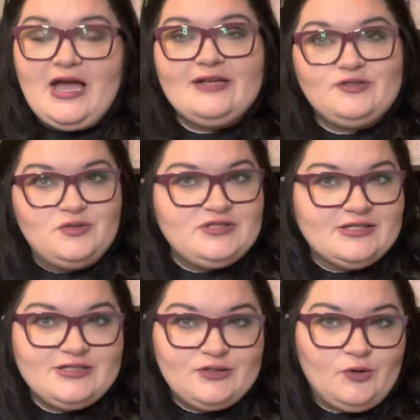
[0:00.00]
I do
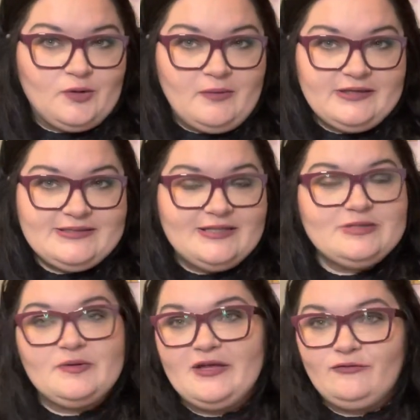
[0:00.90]
stick to the gourmand scents,
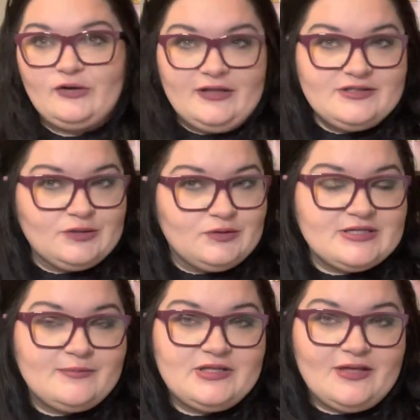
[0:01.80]
but I've read through
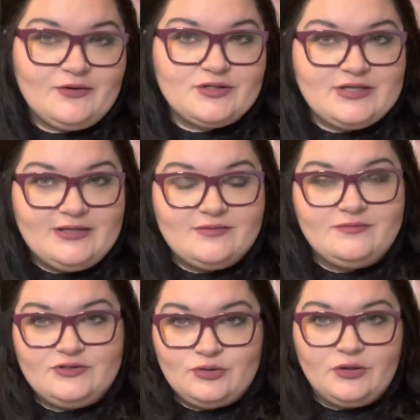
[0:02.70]
some of the other scent
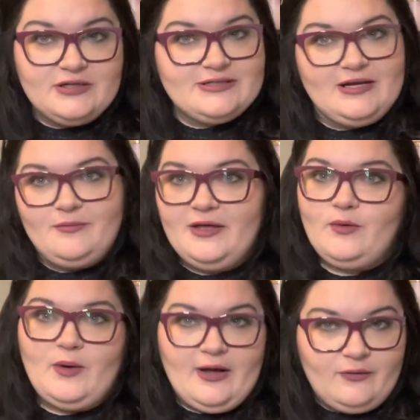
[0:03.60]
stories and I'm like,
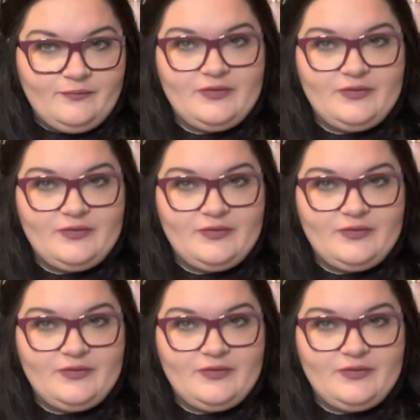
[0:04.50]
wow,